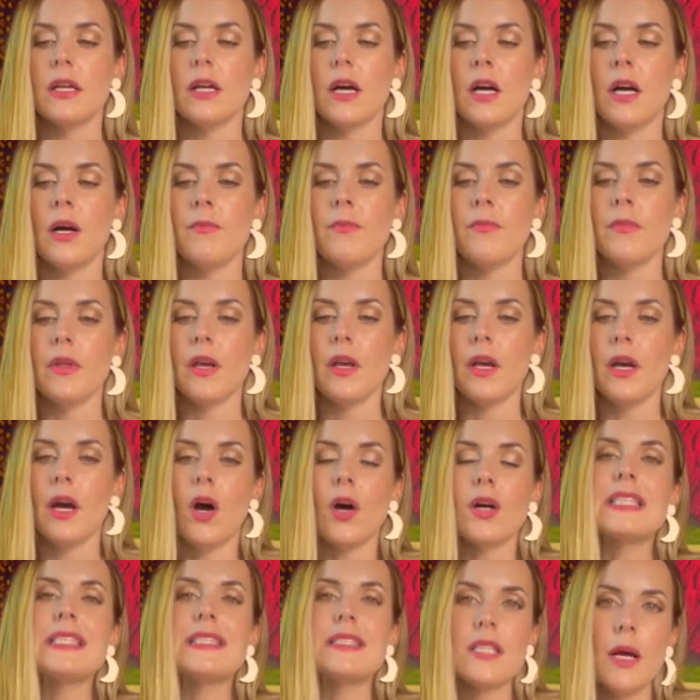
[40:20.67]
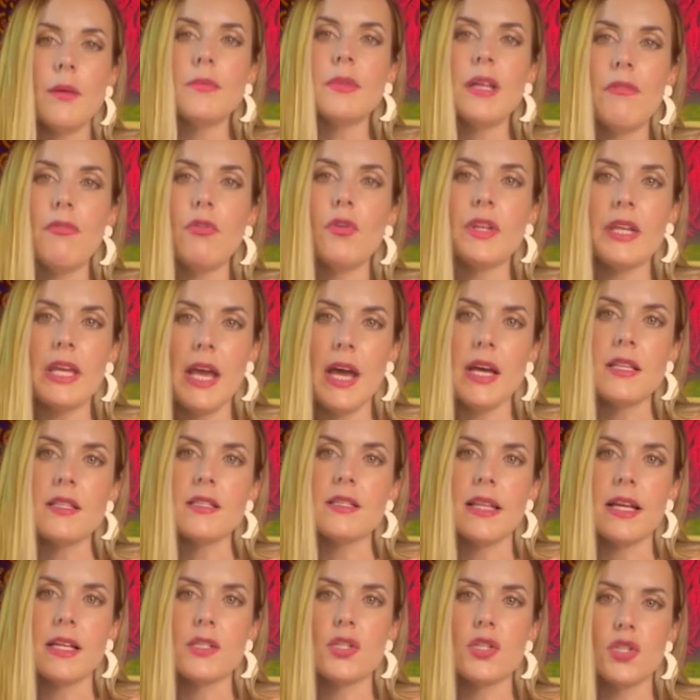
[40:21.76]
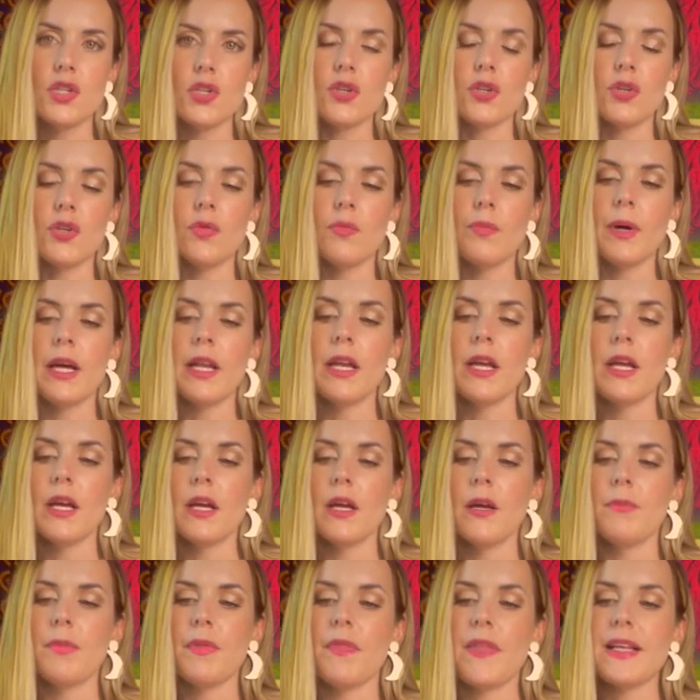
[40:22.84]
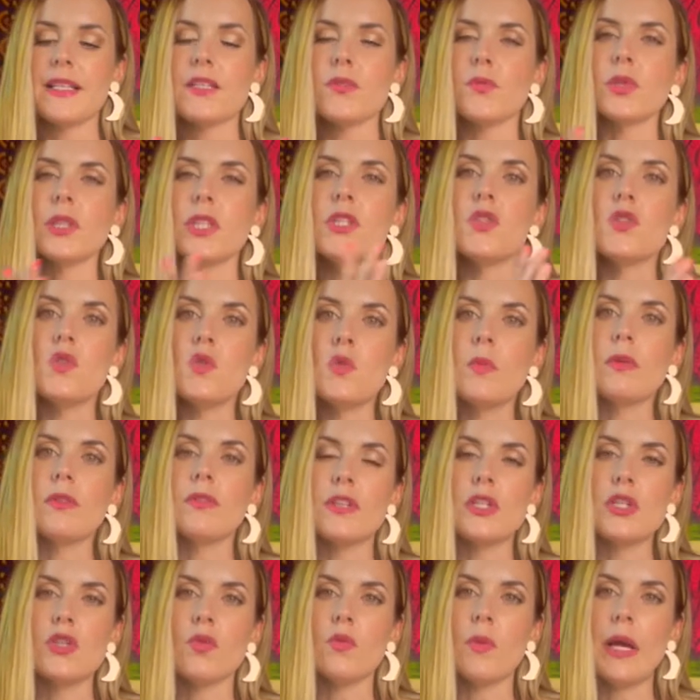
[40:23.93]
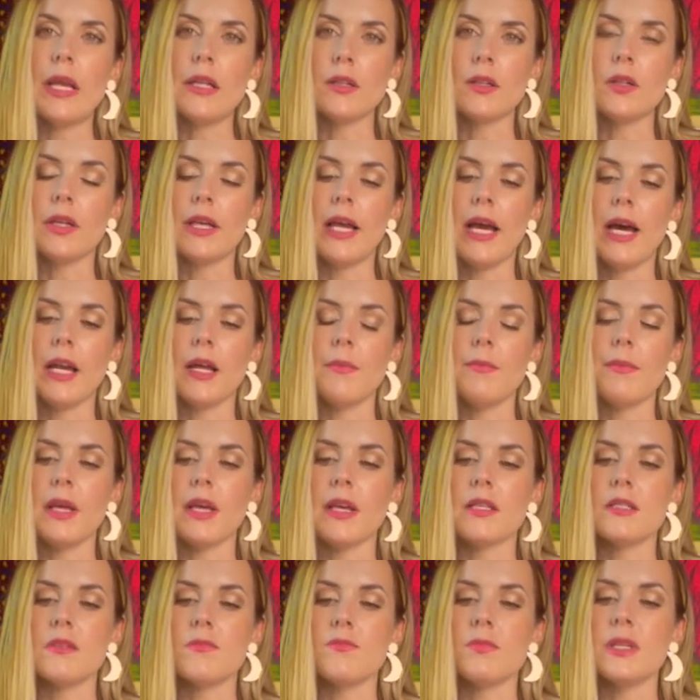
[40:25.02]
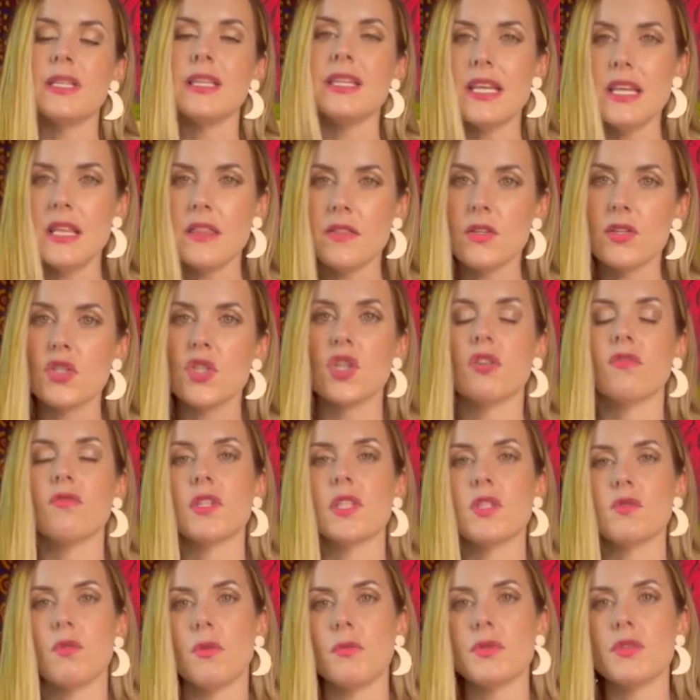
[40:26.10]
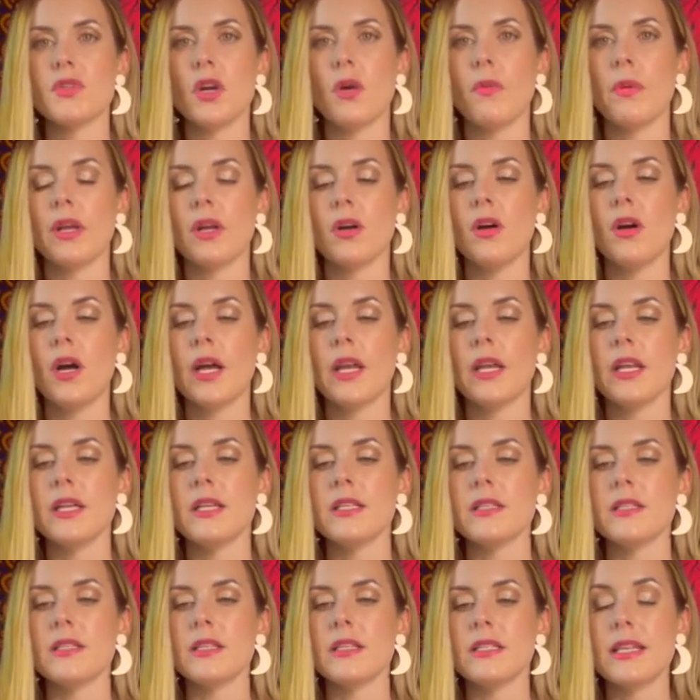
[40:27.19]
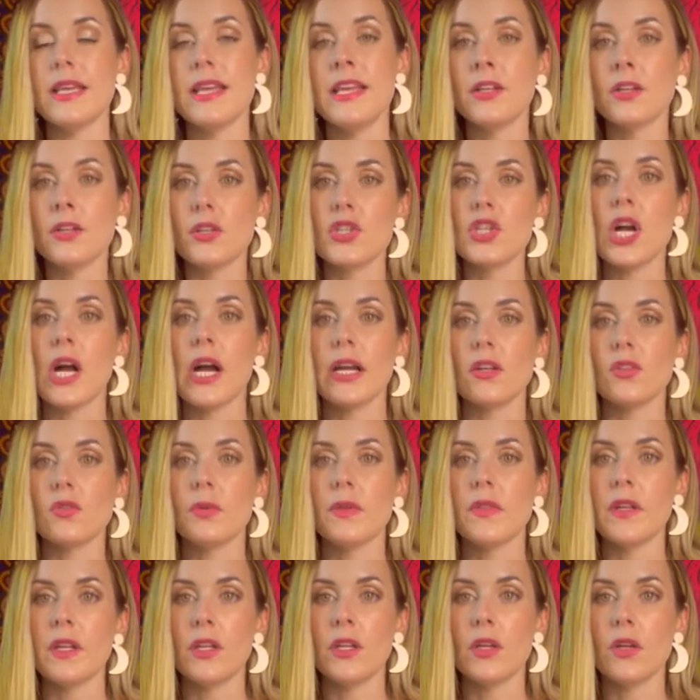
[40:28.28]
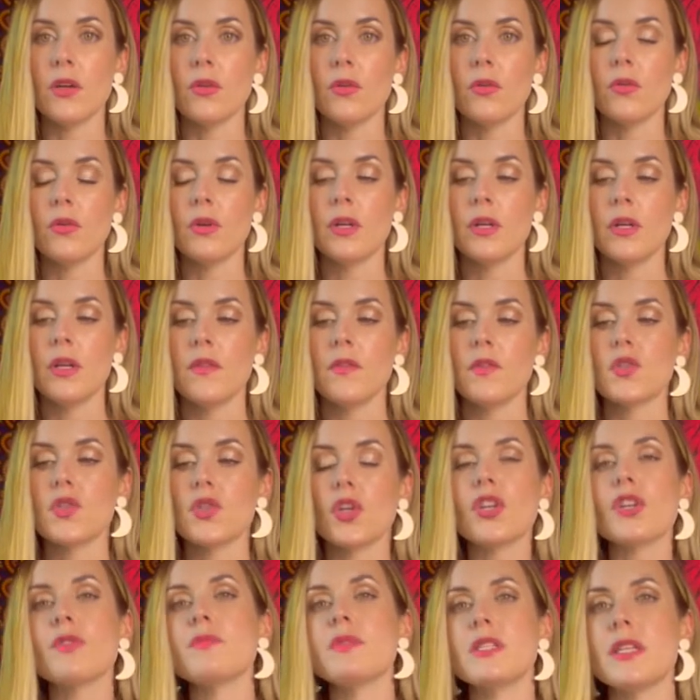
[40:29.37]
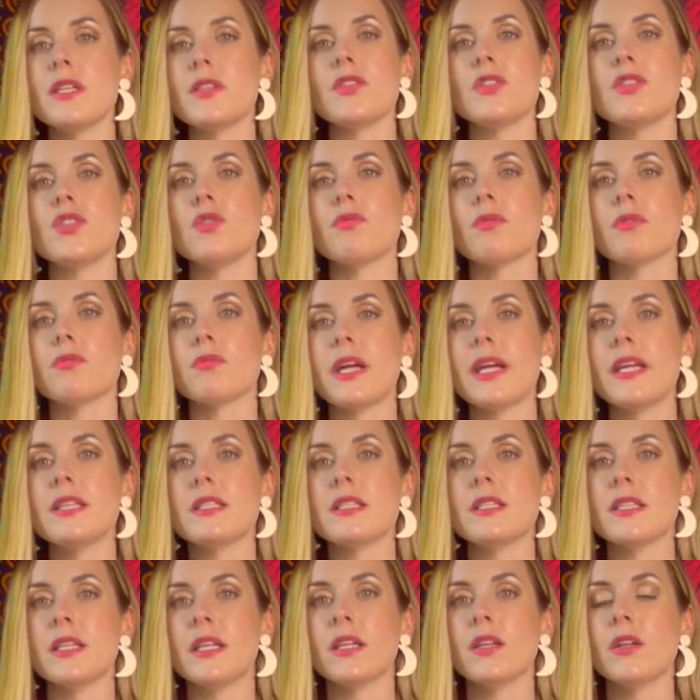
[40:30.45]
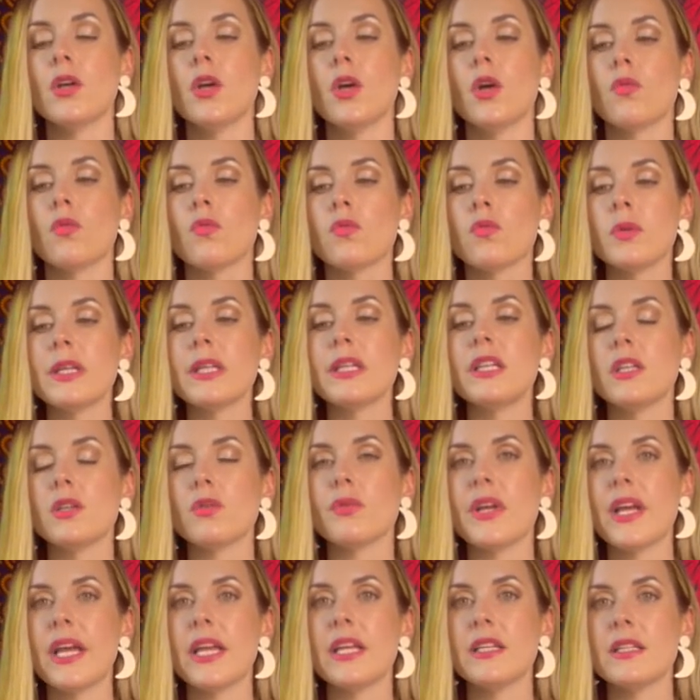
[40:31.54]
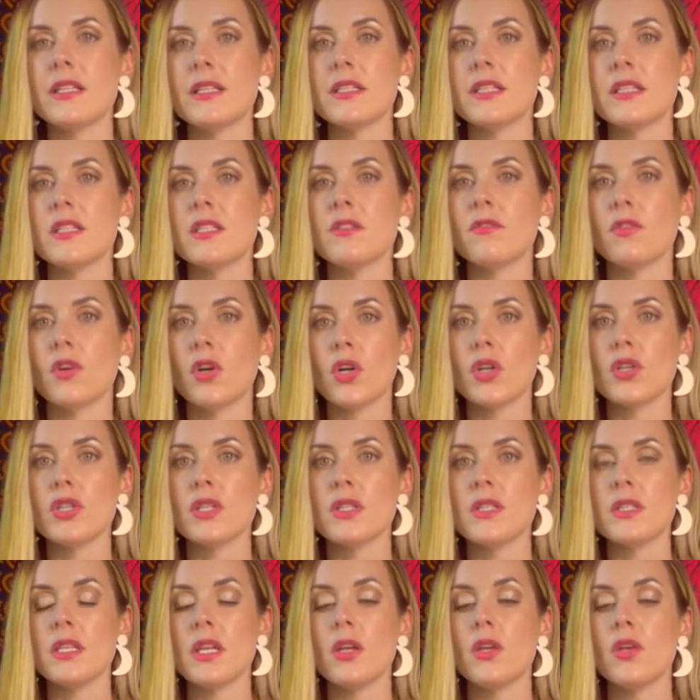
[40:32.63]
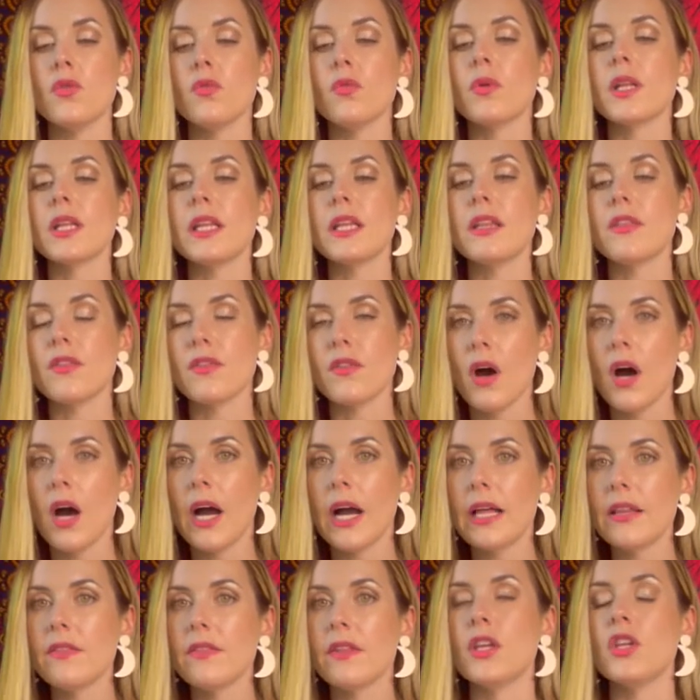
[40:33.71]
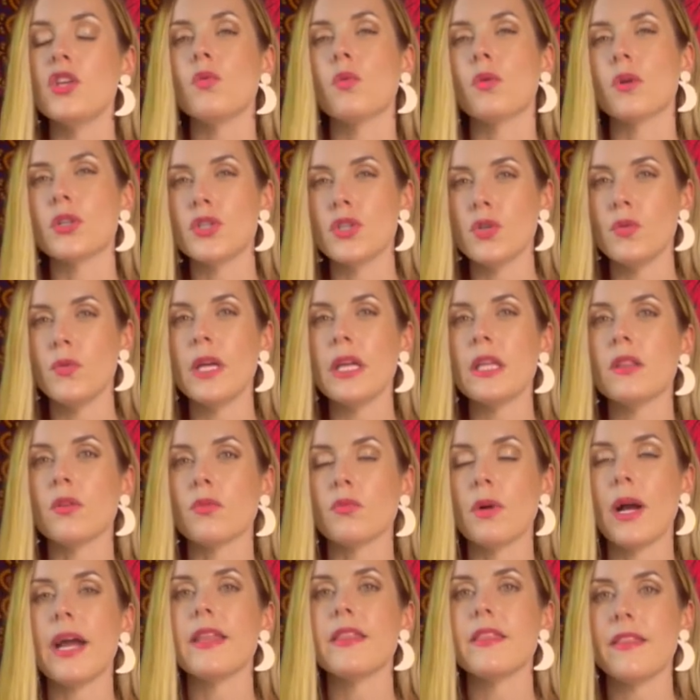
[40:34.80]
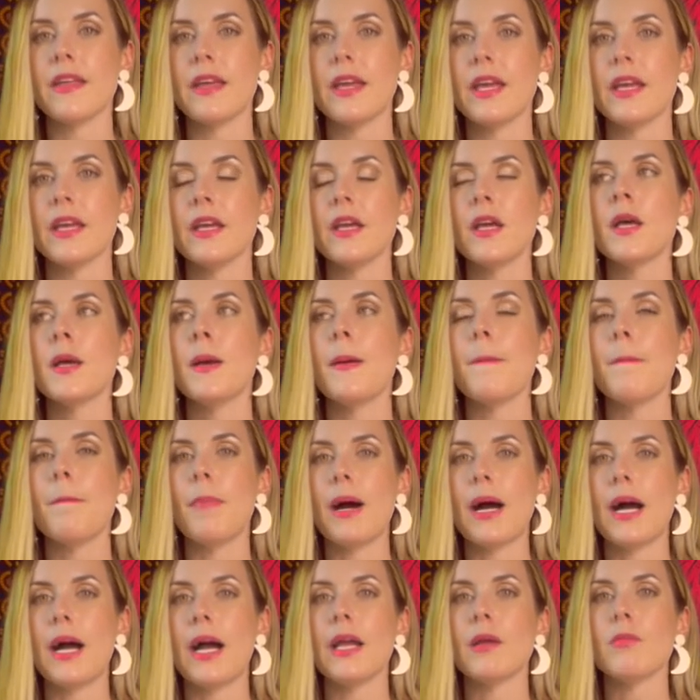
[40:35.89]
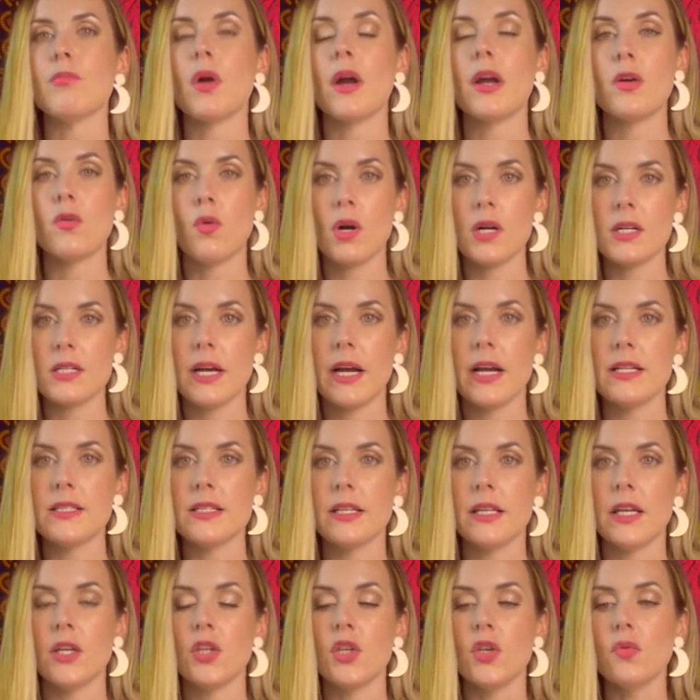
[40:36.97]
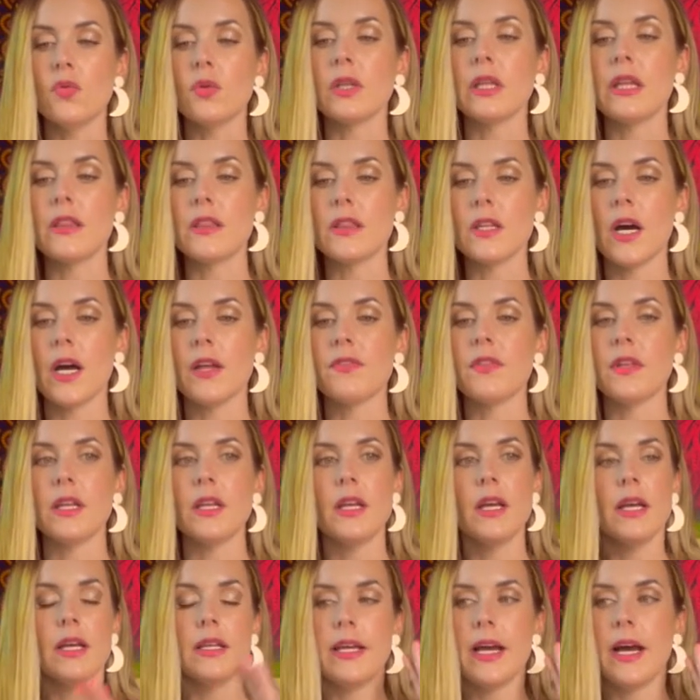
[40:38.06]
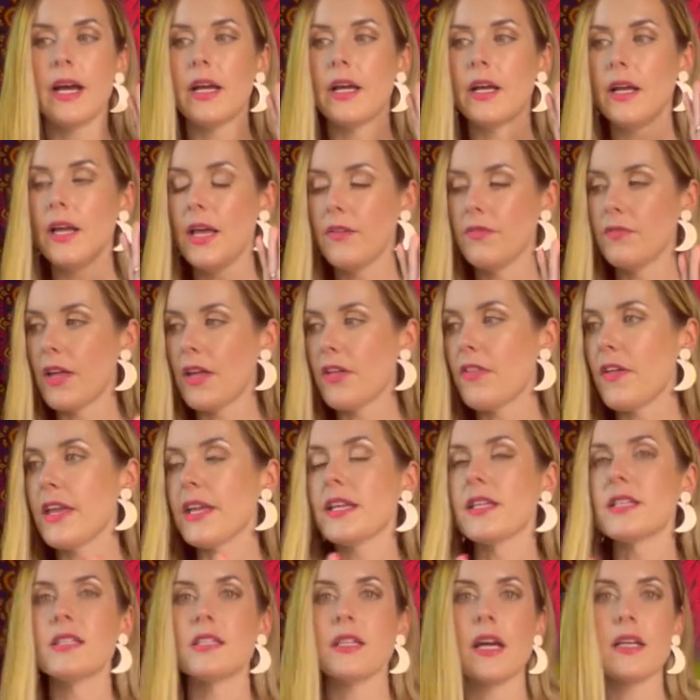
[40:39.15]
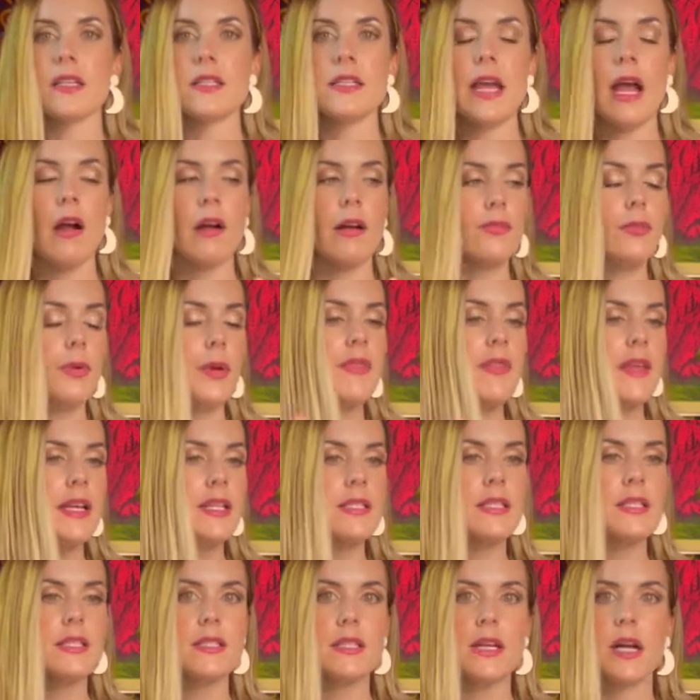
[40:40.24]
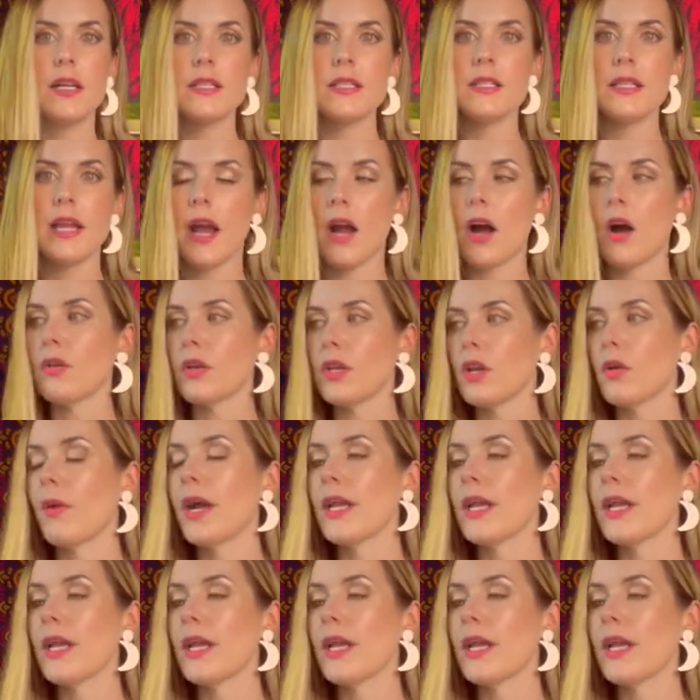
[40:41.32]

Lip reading: On some level, yes, that's true, but that's a really superficial way to look at it, because beneath the surface, what was going on is this inner child within you, circumstances you were raised in, really created a sense of urgency. You really thought that you were doing the right thing by prioritizing it. You really thought that, yeah, they think it sucks now. Everyone thinks it sucks now.